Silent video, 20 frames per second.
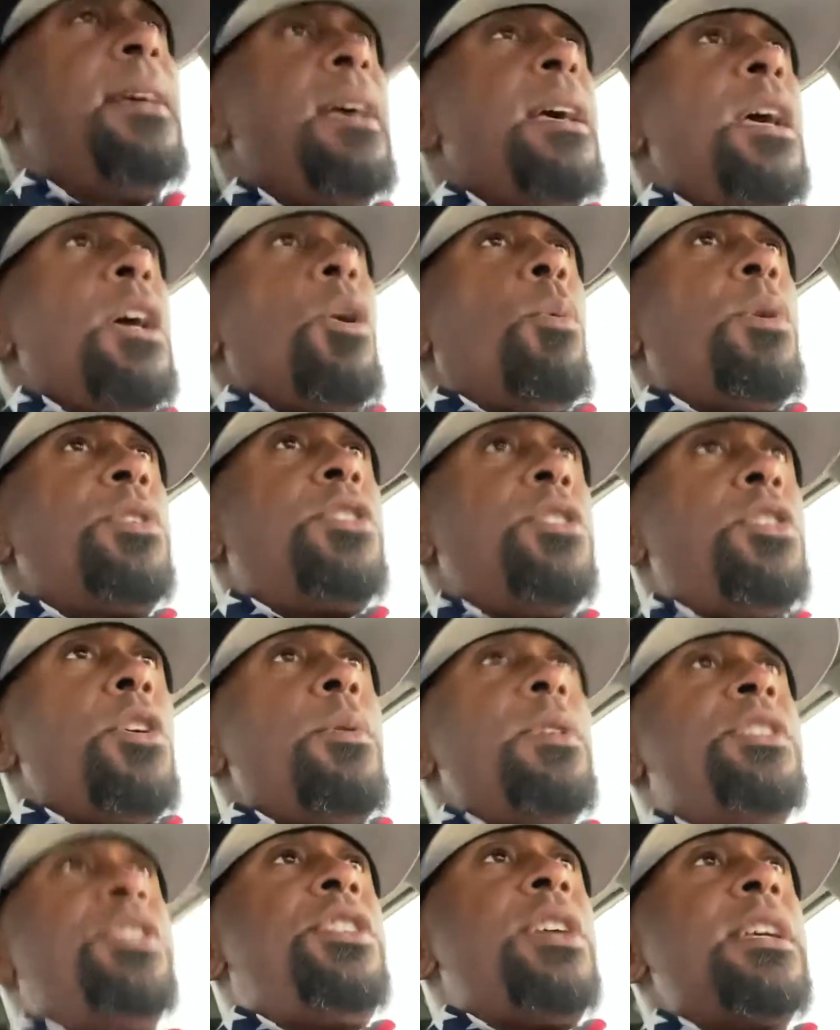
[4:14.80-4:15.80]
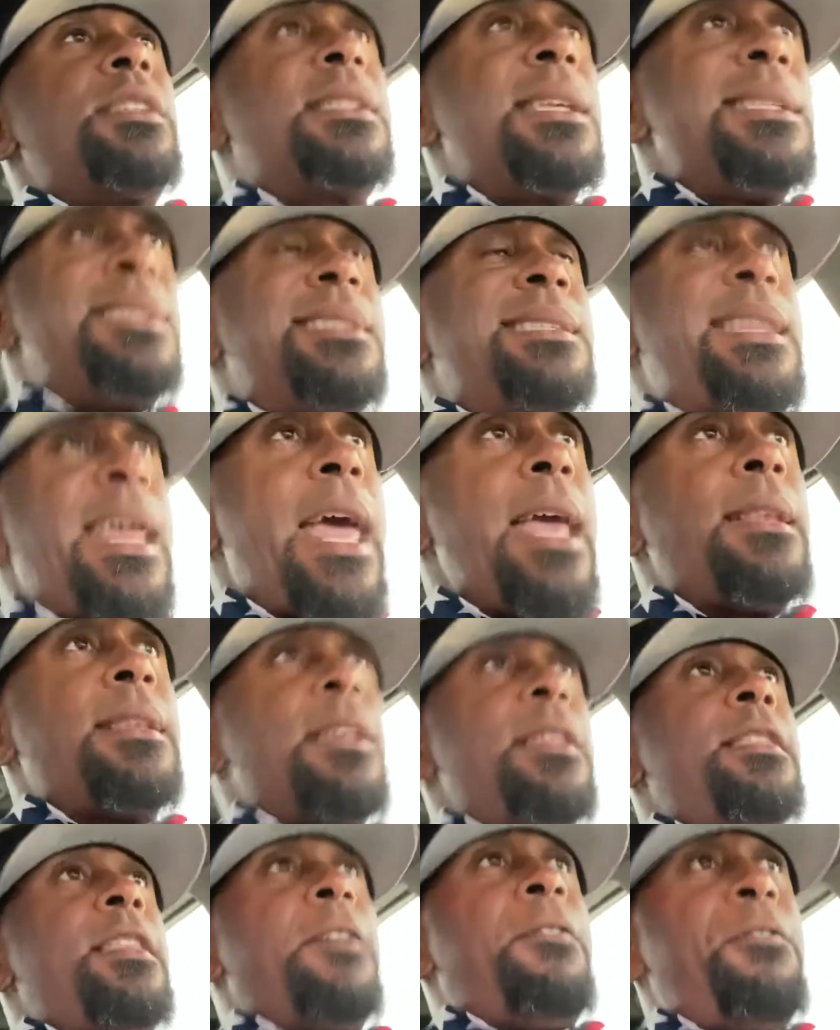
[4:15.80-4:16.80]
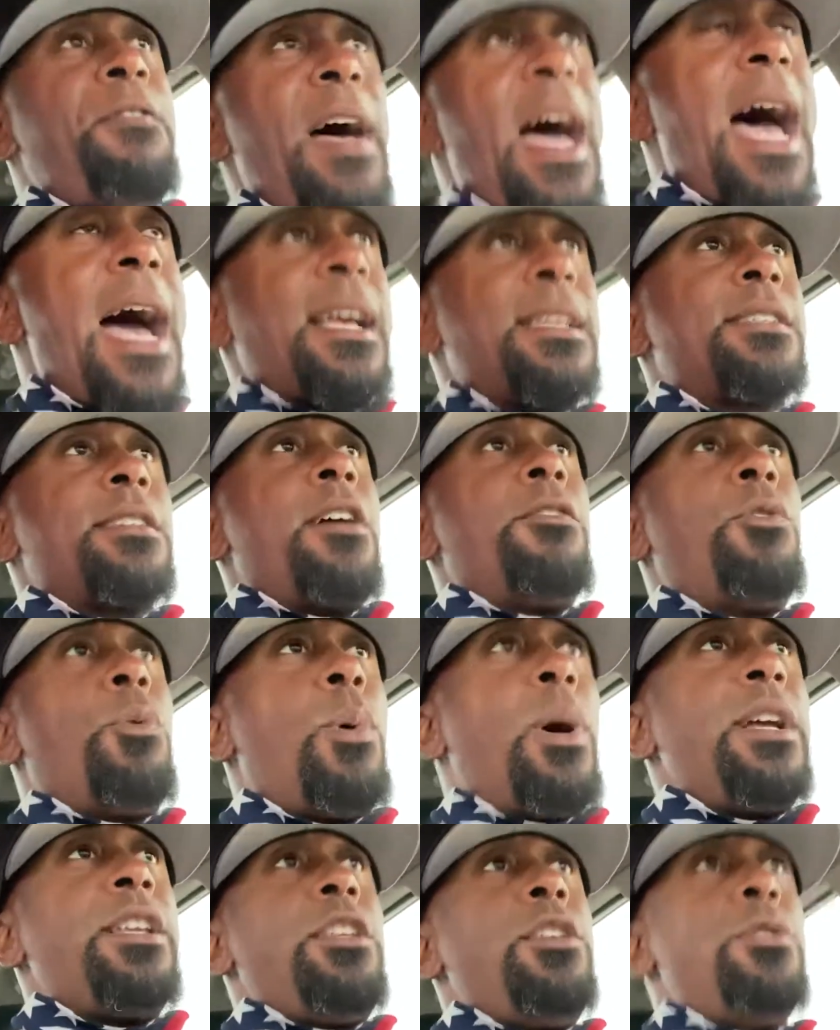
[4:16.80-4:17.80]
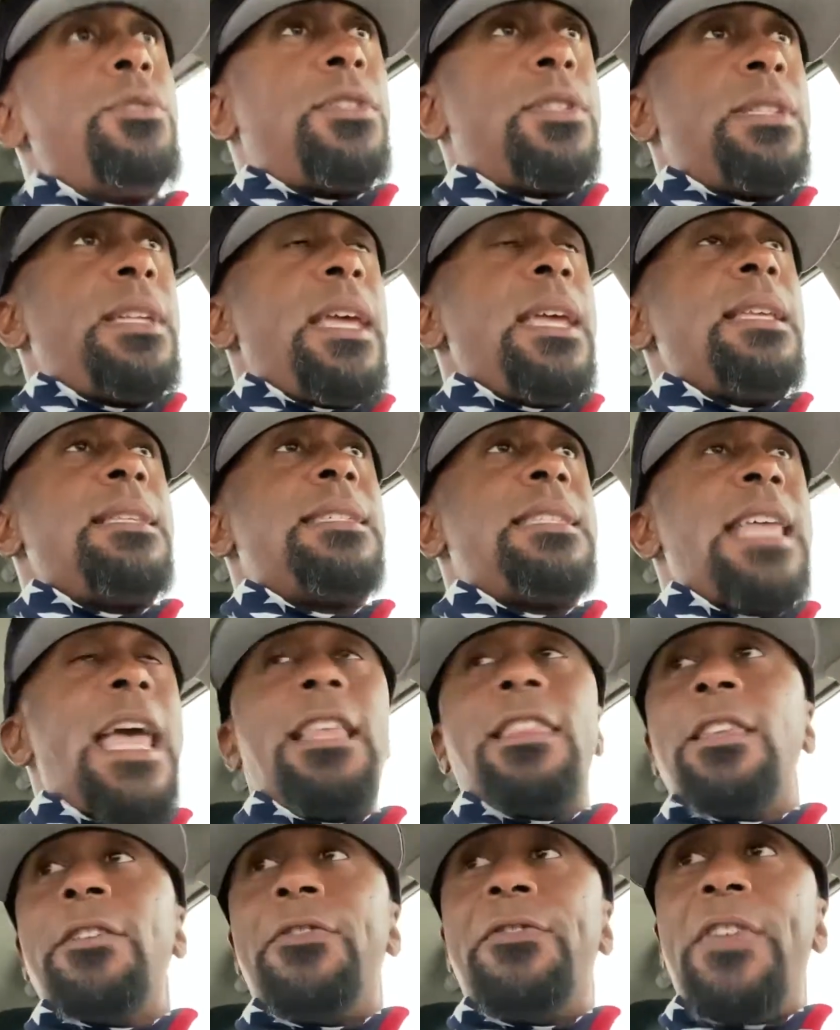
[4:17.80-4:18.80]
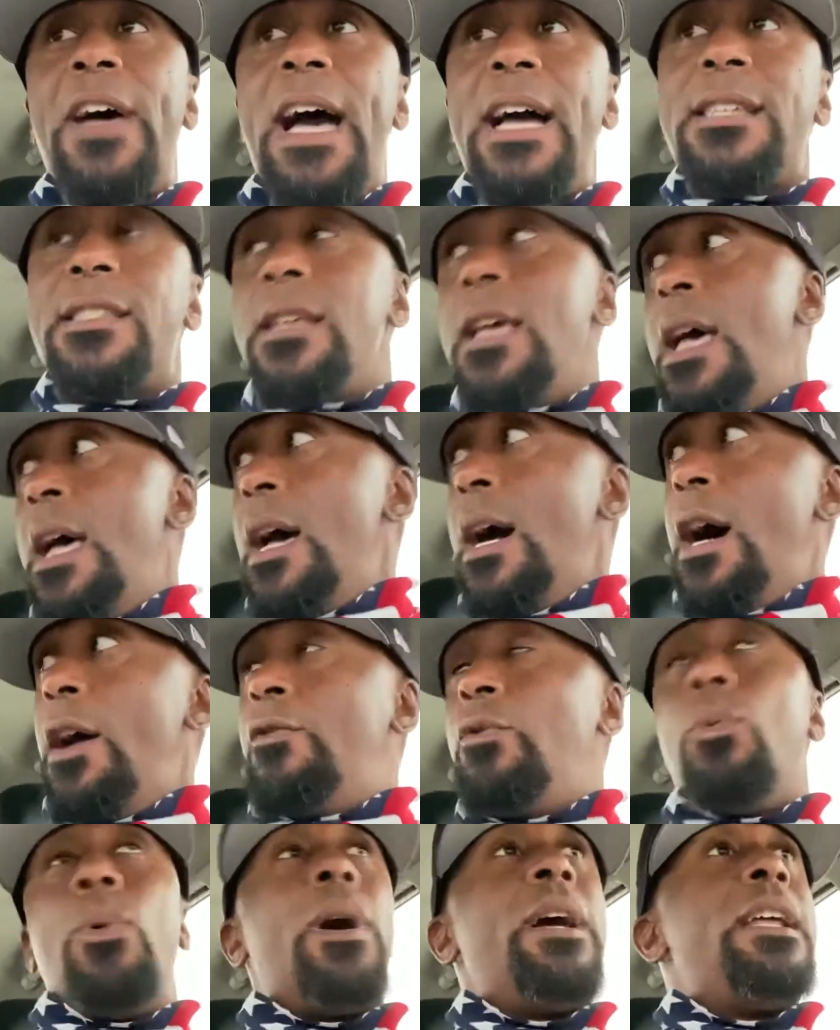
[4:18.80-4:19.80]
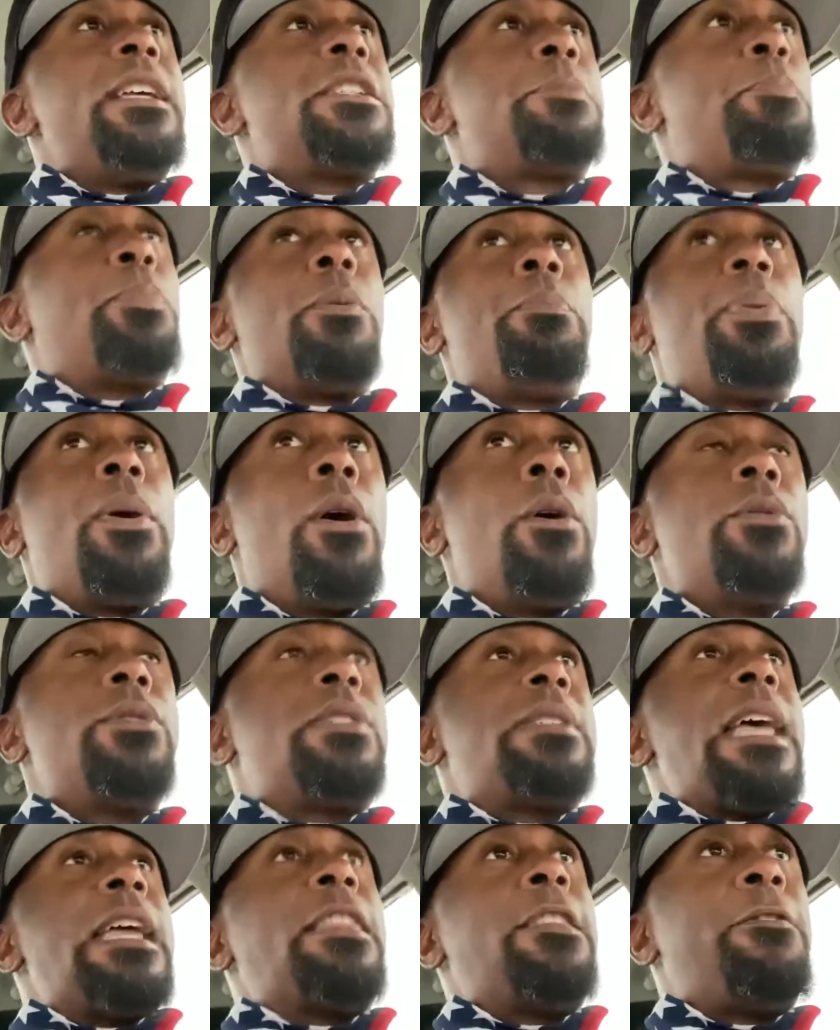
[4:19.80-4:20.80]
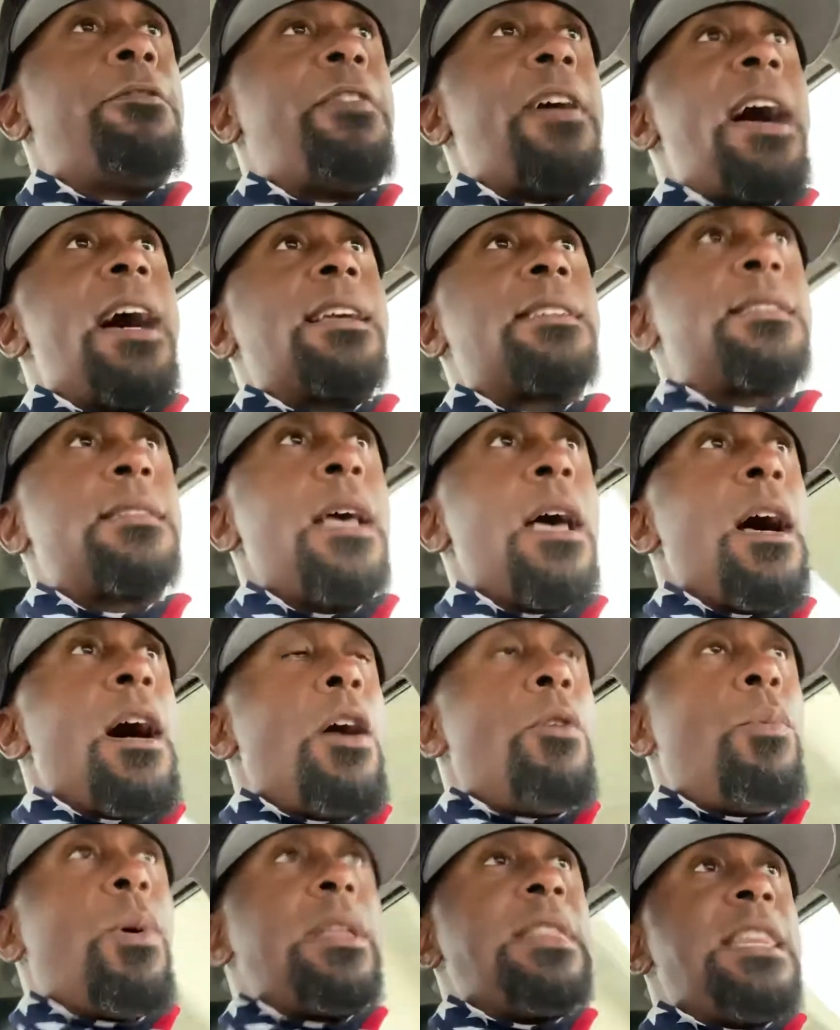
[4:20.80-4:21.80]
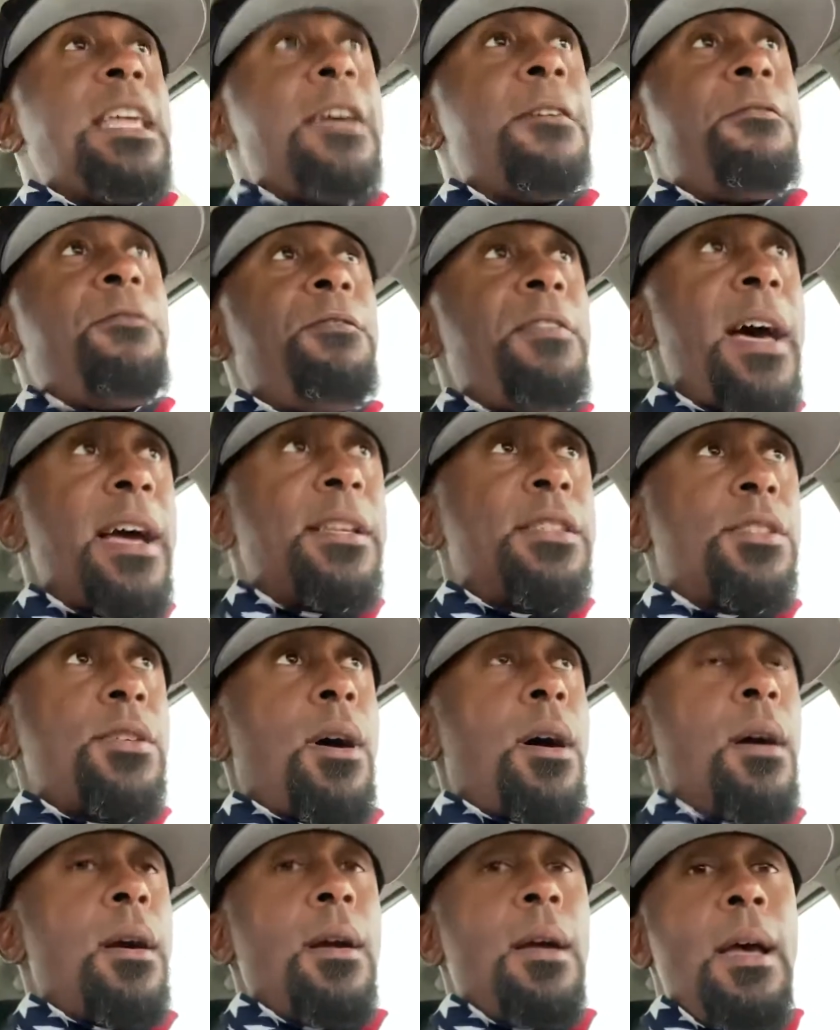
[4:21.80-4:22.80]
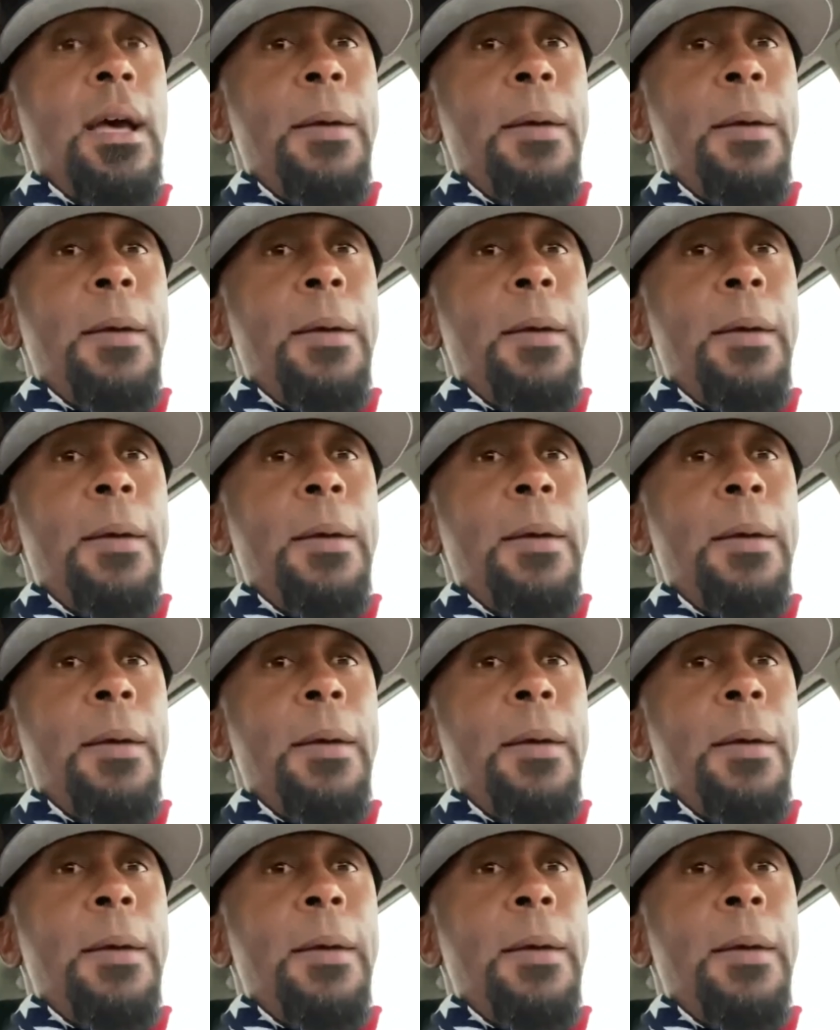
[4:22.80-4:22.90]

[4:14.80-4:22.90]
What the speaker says: What you do is just state the facts of what you see. State the facts of what is proposed. State the facts of what the effects are.